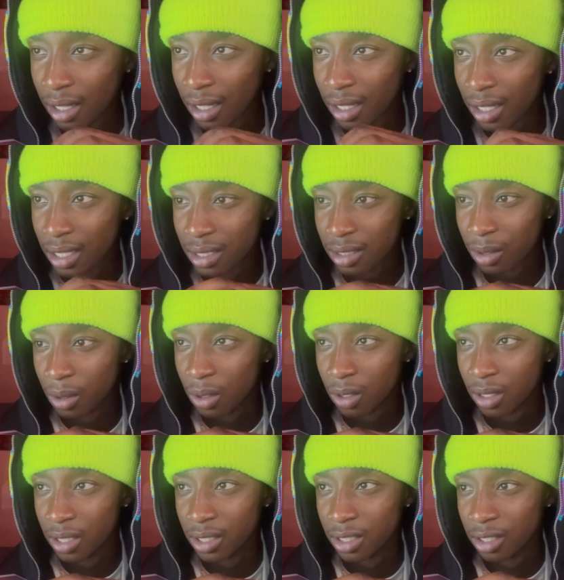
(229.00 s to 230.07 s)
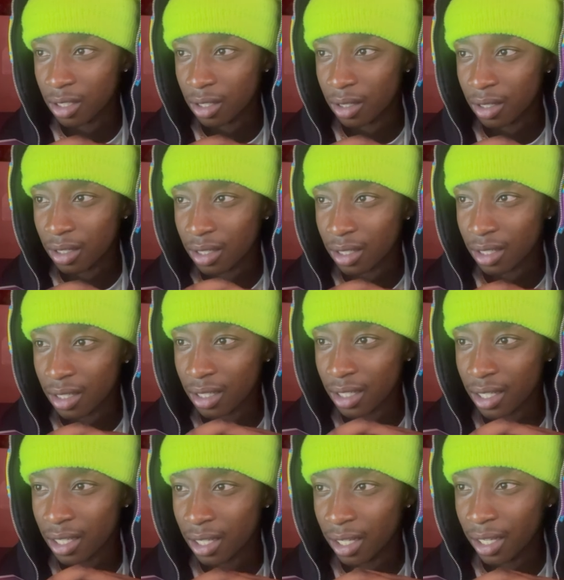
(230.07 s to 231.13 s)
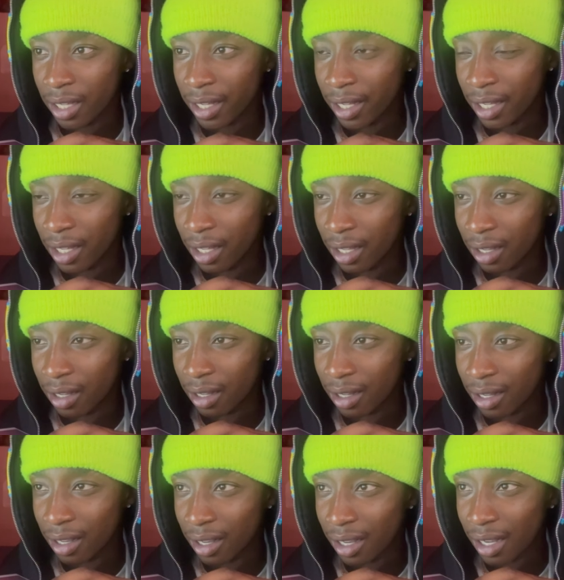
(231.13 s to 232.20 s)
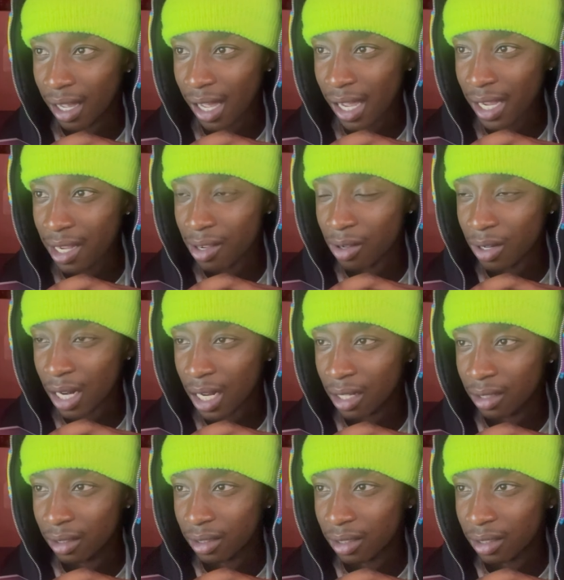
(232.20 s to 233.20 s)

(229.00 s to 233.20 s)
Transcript: That's a hard jump. Yeah, I ain't gonna lie.